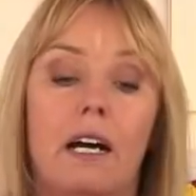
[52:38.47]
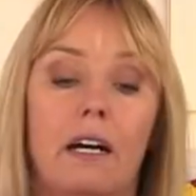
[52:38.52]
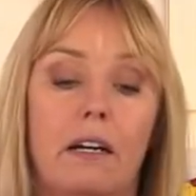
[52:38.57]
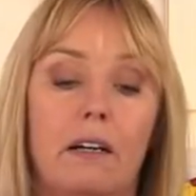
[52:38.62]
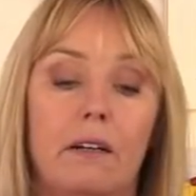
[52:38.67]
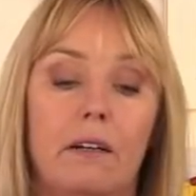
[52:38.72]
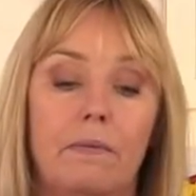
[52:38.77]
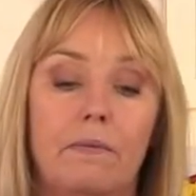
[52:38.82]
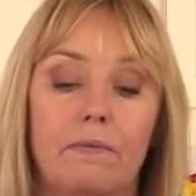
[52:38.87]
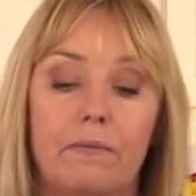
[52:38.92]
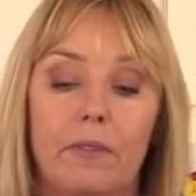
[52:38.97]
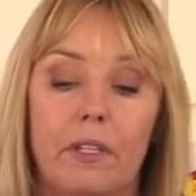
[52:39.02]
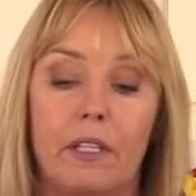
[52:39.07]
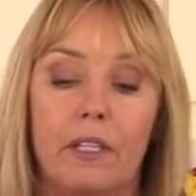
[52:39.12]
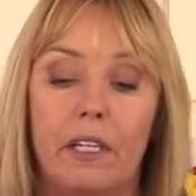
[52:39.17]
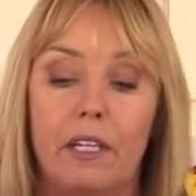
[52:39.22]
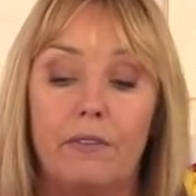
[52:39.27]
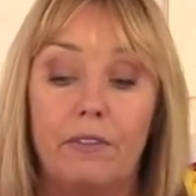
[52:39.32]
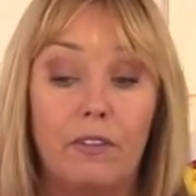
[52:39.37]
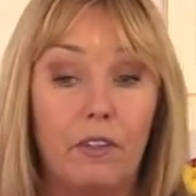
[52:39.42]

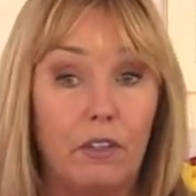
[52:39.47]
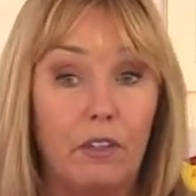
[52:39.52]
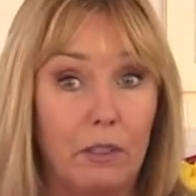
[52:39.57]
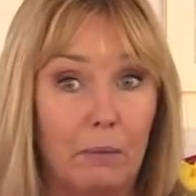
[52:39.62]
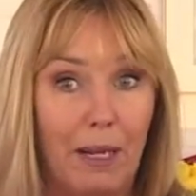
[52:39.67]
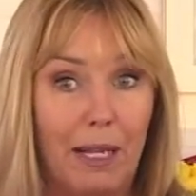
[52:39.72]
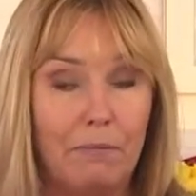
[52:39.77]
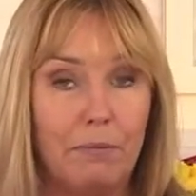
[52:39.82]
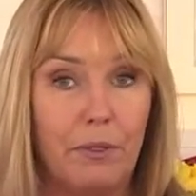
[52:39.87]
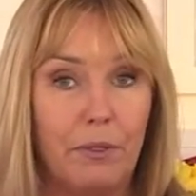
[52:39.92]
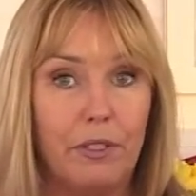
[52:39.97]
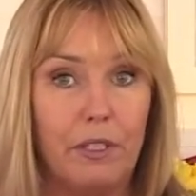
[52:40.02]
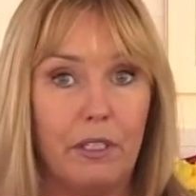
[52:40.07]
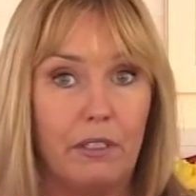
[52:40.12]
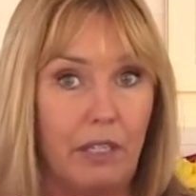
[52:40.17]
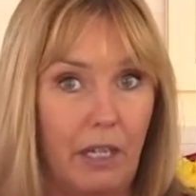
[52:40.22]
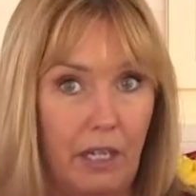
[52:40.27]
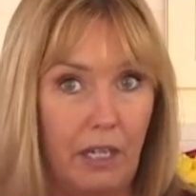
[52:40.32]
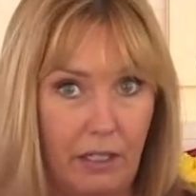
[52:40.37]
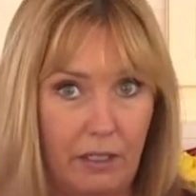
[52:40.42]
If you've got a black
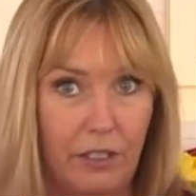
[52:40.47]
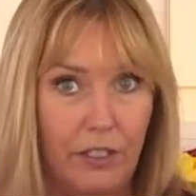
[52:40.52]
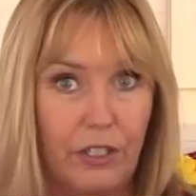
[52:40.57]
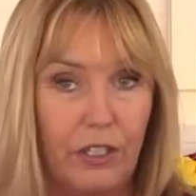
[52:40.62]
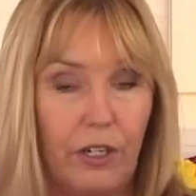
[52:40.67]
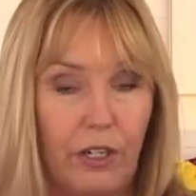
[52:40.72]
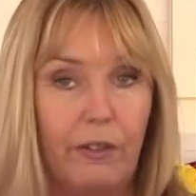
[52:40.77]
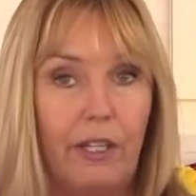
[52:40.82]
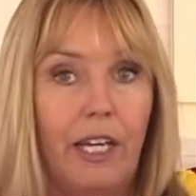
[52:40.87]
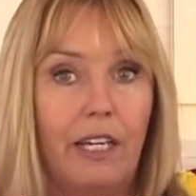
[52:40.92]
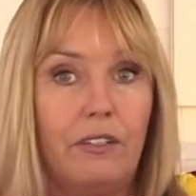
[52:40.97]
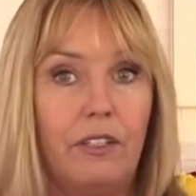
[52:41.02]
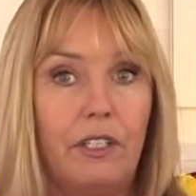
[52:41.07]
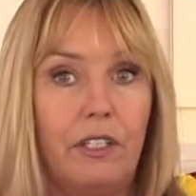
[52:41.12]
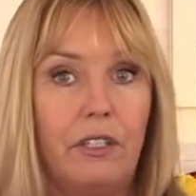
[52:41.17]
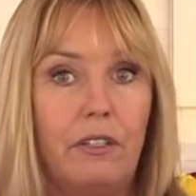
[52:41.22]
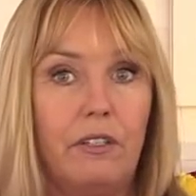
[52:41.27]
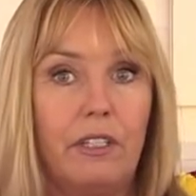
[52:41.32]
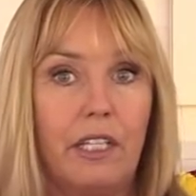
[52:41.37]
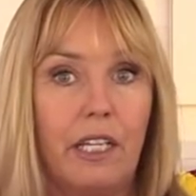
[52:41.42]
button, I'm going to show you how
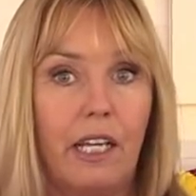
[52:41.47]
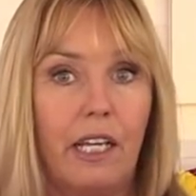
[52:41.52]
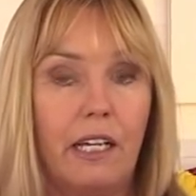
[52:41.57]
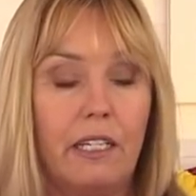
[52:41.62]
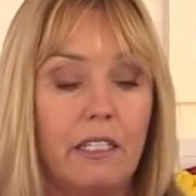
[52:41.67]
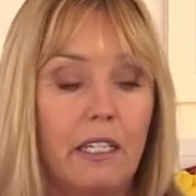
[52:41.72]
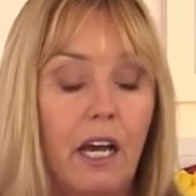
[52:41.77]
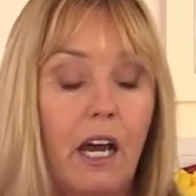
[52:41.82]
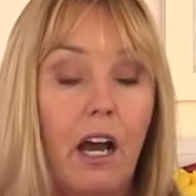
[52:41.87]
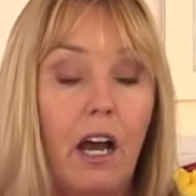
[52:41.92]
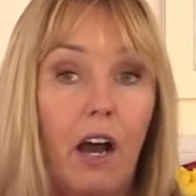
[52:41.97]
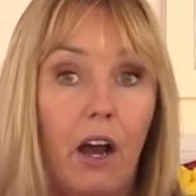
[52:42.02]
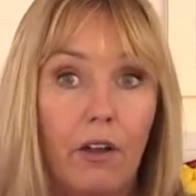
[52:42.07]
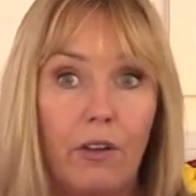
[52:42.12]
to use that.